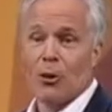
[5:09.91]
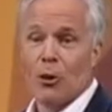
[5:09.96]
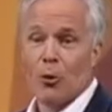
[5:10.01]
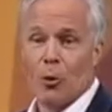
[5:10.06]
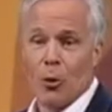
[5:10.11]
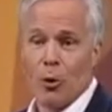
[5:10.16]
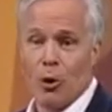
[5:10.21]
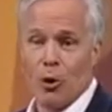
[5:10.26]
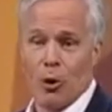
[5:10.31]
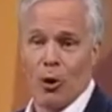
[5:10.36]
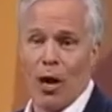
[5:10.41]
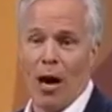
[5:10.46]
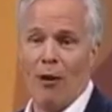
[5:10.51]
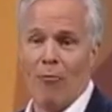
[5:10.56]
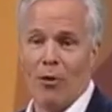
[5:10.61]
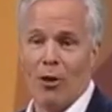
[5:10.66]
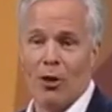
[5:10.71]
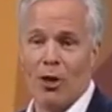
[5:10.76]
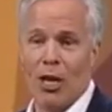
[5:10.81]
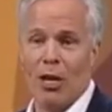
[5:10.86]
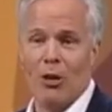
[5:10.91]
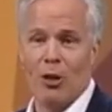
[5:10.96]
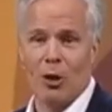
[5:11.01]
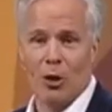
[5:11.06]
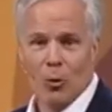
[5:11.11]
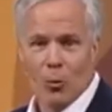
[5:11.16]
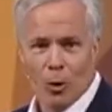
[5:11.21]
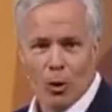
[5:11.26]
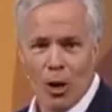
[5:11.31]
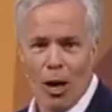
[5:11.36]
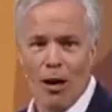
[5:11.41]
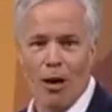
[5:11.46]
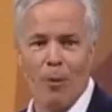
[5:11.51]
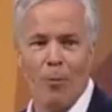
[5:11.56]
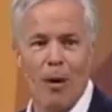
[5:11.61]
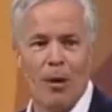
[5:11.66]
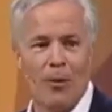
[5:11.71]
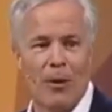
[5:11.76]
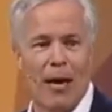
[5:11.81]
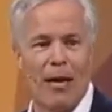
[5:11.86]
to crucial conversations. We'll talk
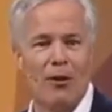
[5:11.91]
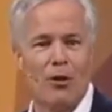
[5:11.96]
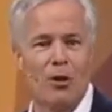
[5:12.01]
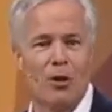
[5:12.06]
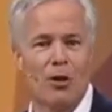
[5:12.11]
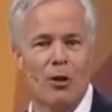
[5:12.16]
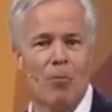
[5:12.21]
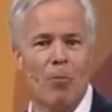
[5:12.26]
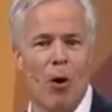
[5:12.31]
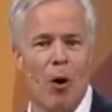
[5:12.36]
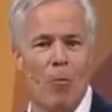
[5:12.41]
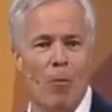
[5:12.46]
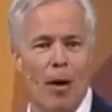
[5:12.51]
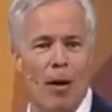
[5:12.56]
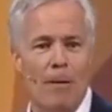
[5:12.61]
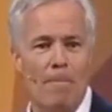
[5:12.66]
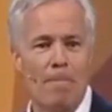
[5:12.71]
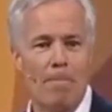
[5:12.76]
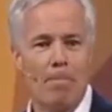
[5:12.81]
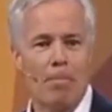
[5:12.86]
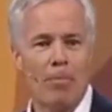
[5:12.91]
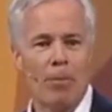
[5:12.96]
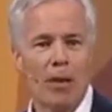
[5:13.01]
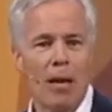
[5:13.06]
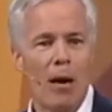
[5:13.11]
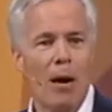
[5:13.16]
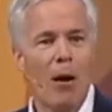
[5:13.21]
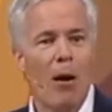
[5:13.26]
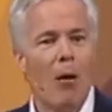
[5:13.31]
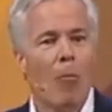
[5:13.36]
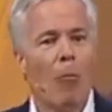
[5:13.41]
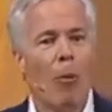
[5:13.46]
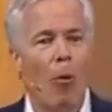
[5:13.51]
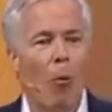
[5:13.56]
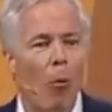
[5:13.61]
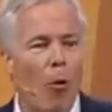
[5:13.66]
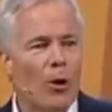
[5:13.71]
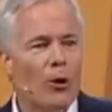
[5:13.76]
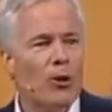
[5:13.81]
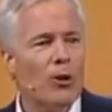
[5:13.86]
about that in just a moment.
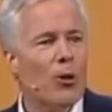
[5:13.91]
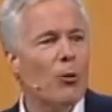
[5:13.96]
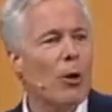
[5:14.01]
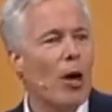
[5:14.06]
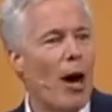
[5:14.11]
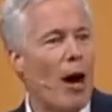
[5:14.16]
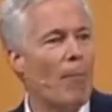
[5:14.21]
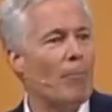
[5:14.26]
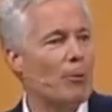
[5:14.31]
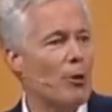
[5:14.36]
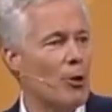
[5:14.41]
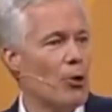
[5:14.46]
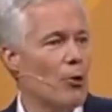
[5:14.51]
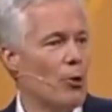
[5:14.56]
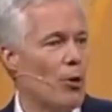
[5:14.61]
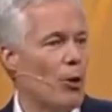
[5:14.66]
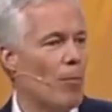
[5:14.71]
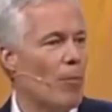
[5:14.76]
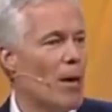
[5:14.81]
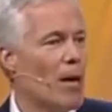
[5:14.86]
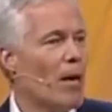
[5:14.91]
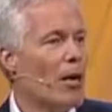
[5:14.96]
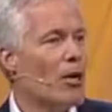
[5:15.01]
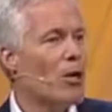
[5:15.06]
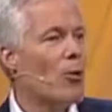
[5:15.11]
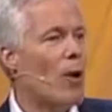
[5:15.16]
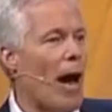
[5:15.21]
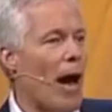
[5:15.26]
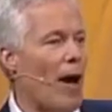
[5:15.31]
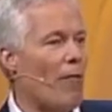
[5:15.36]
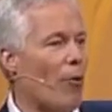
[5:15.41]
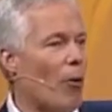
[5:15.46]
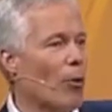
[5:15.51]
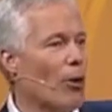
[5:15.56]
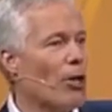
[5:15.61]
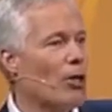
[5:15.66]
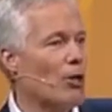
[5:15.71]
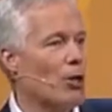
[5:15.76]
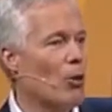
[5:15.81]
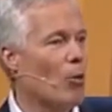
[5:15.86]
But once you come to them, you have
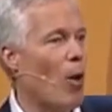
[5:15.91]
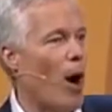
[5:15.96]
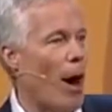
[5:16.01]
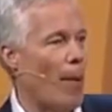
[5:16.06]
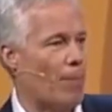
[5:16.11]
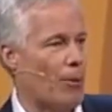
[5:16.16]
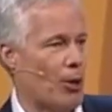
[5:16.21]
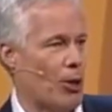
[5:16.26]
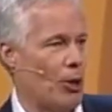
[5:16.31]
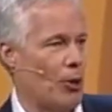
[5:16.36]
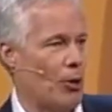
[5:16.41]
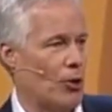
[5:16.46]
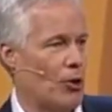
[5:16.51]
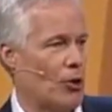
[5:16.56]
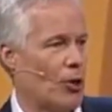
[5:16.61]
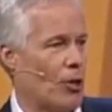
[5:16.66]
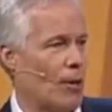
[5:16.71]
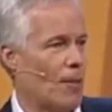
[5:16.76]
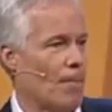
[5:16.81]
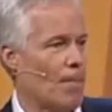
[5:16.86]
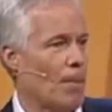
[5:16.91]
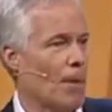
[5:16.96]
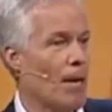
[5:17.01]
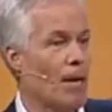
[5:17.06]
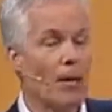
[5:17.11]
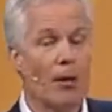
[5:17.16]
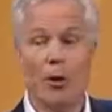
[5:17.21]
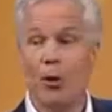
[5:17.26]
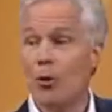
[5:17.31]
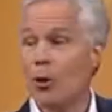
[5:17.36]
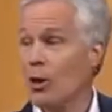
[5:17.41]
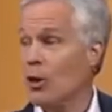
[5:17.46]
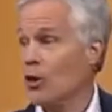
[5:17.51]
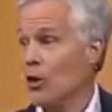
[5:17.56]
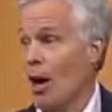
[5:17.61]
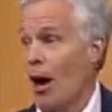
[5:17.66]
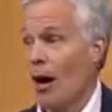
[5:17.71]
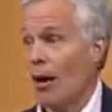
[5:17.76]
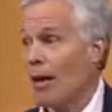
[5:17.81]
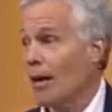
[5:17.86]
only two options. You can
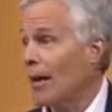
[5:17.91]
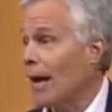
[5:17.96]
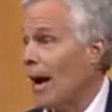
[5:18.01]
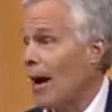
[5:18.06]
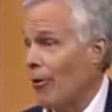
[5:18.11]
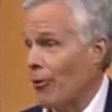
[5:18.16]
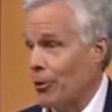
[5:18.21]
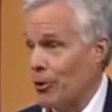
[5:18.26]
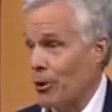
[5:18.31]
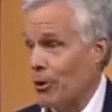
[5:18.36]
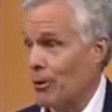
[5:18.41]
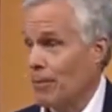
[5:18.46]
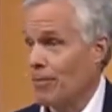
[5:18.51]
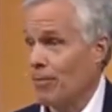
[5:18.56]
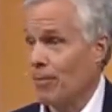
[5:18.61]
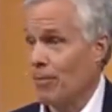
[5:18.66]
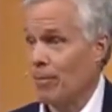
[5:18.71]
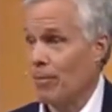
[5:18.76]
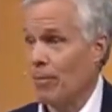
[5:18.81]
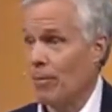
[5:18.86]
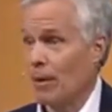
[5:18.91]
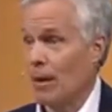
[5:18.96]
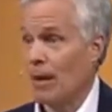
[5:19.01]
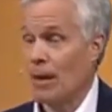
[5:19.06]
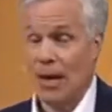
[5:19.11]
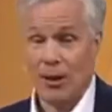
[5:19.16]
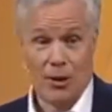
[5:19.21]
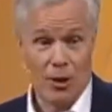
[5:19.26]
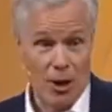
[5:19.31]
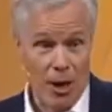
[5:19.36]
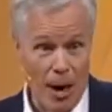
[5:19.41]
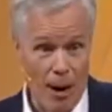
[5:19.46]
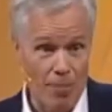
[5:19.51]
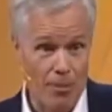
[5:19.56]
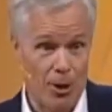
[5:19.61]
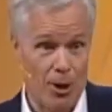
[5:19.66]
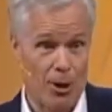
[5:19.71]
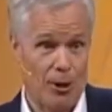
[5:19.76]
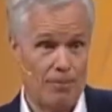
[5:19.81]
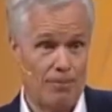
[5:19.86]
talk it out. That's an
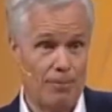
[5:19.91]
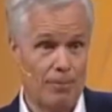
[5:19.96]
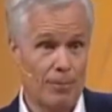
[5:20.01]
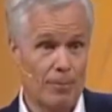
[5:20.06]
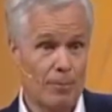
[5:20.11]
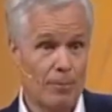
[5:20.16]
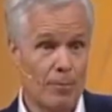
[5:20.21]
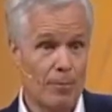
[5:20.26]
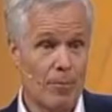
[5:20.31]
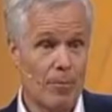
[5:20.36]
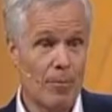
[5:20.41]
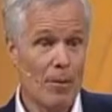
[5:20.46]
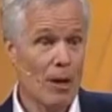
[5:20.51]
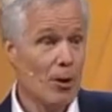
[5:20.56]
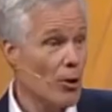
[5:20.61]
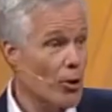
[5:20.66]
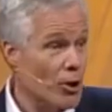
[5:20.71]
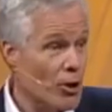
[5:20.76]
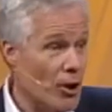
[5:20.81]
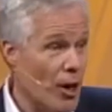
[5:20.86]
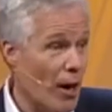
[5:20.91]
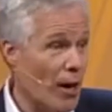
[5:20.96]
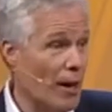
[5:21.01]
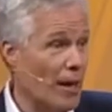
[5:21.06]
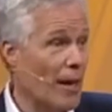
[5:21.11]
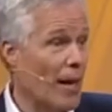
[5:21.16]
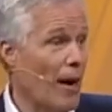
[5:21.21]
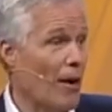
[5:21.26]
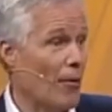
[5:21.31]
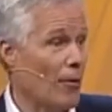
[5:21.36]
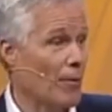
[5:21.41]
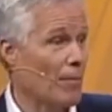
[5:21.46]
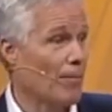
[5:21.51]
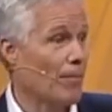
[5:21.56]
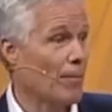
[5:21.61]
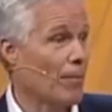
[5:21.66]
option. You can talk it out.